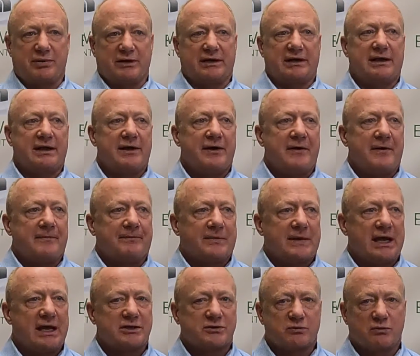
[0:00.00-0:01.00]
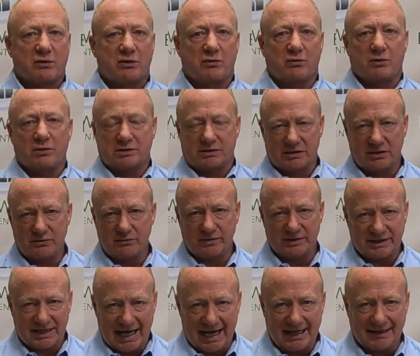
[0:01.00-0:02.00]
But as World War II
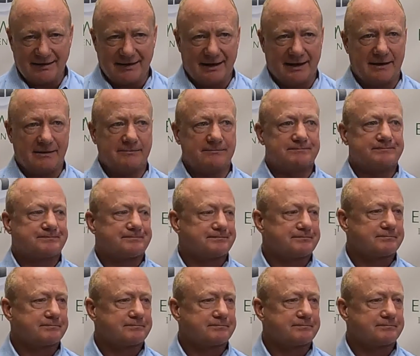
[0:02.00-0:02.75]
was ending,